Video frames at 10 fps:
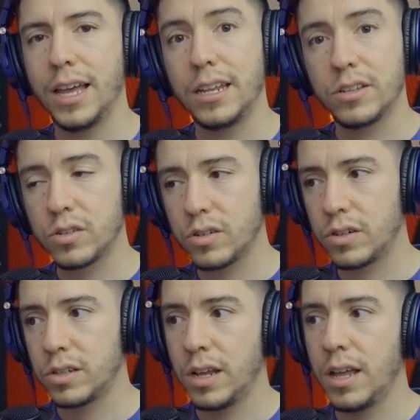Edit
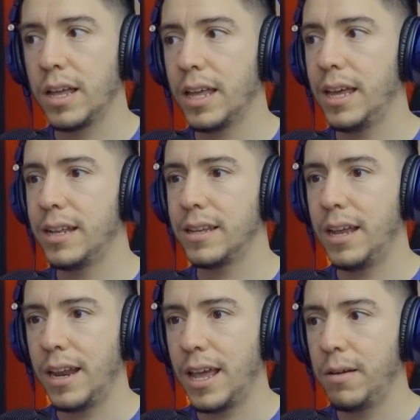source, it's
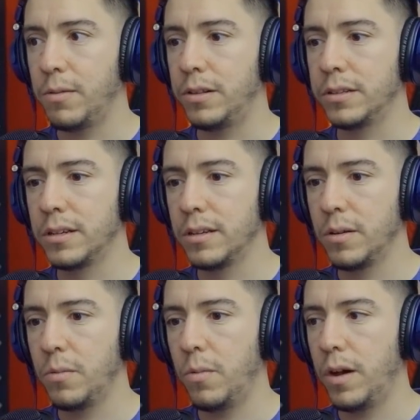enabled
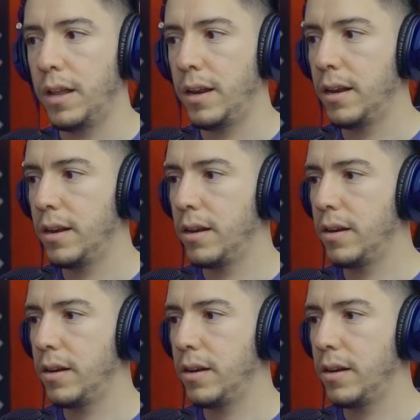when